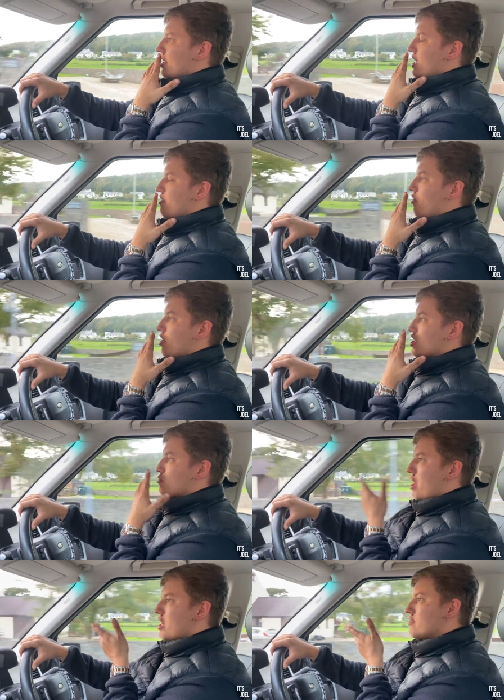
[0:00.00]
if I
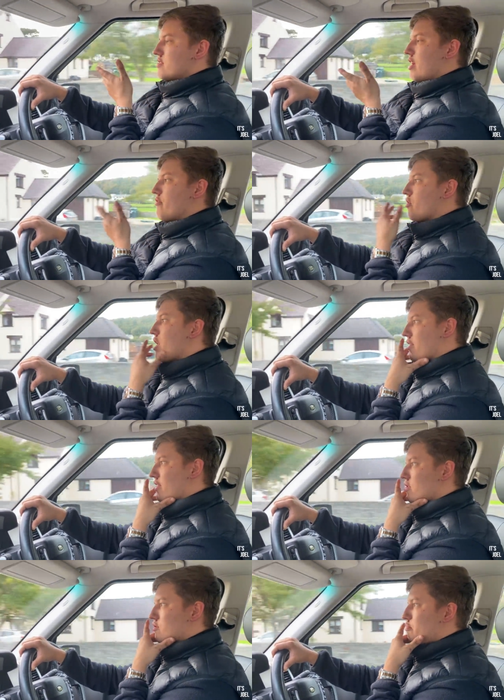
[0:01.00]
spent seven or eight
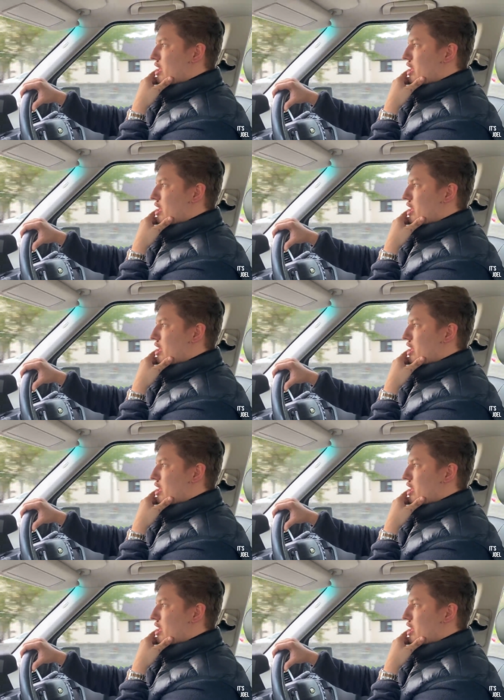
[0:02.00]
thousand